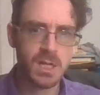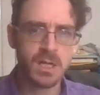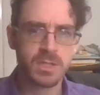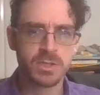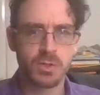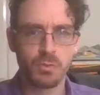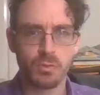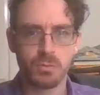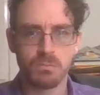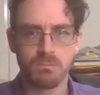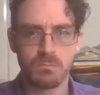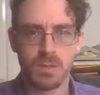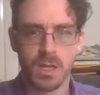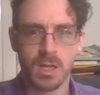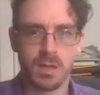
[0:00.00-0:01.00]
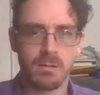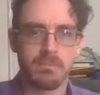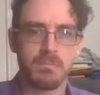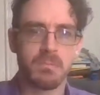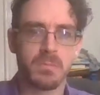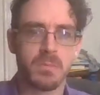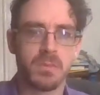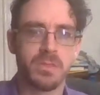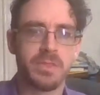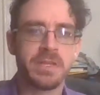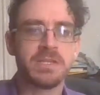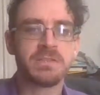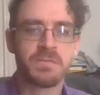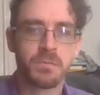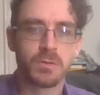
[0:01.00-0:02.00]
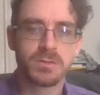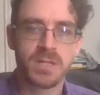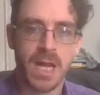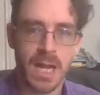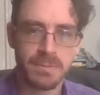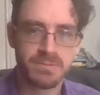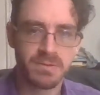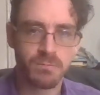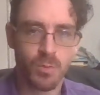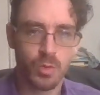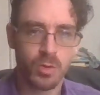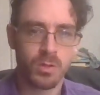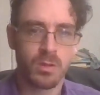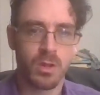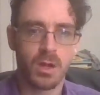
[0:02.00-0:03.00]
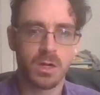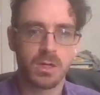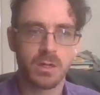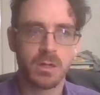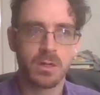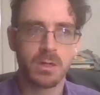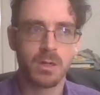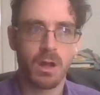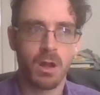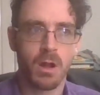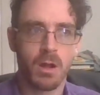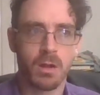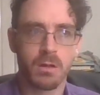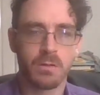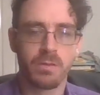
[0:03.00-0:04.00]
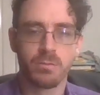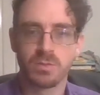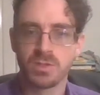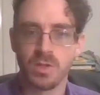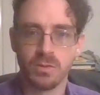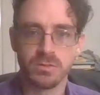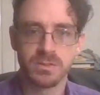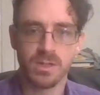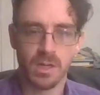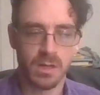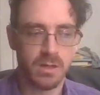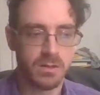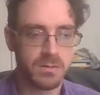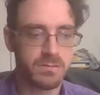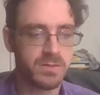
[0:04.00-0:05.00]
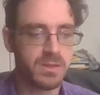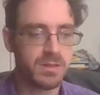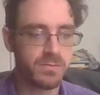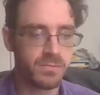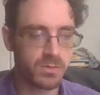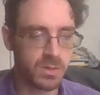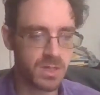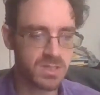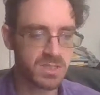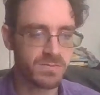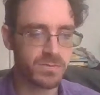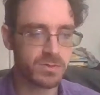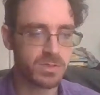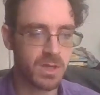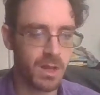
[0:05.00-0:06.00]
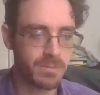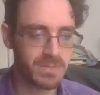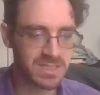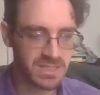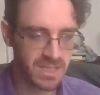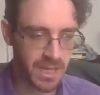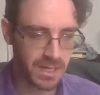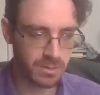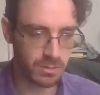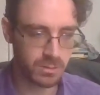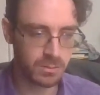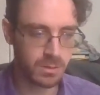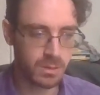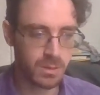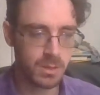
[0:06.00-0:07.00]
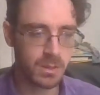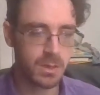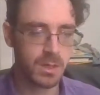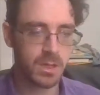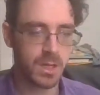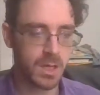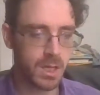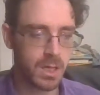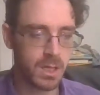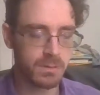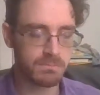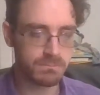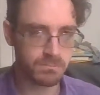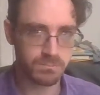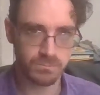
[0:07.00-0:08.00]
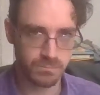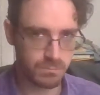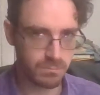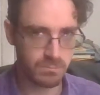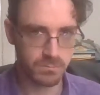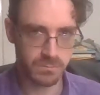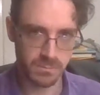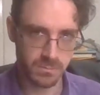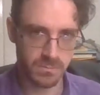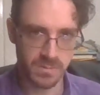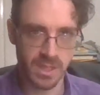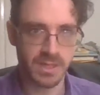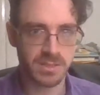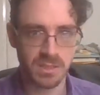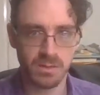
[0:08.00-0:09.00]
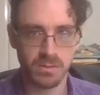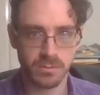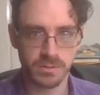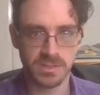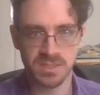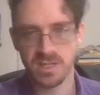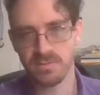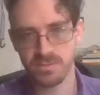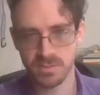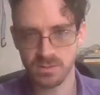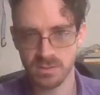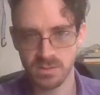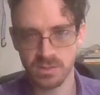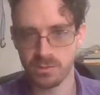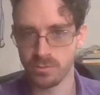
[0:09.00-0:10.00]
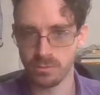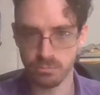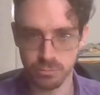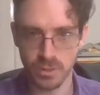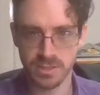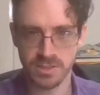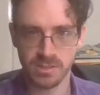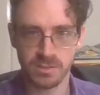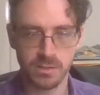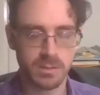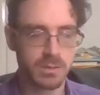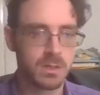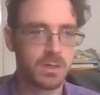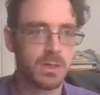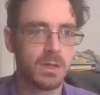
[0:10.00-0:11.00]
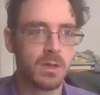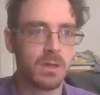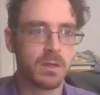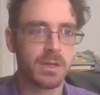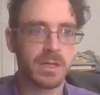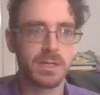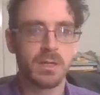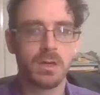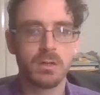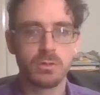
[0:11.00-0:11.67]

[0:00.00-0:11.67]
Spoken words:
So these 4 types of moral luck are the result of the philosopher Thomas Nagel, 1937 to present, right?